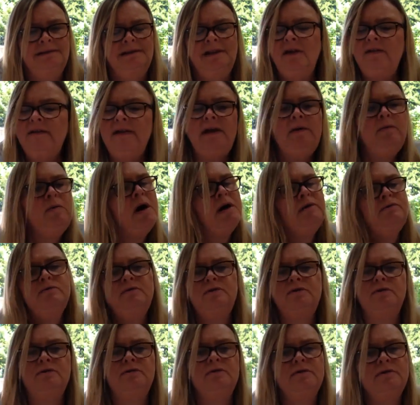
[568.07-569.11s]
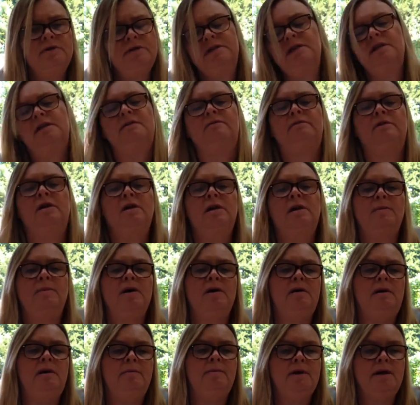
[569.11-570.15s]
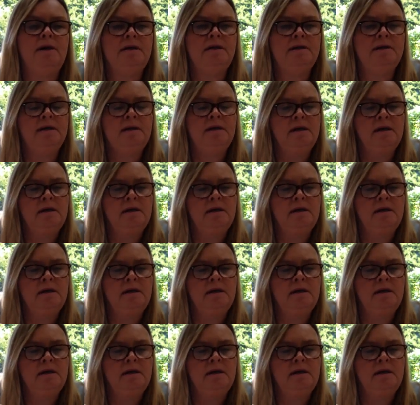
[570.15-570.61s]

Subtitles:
"No, they won't," said the roly-poly bird,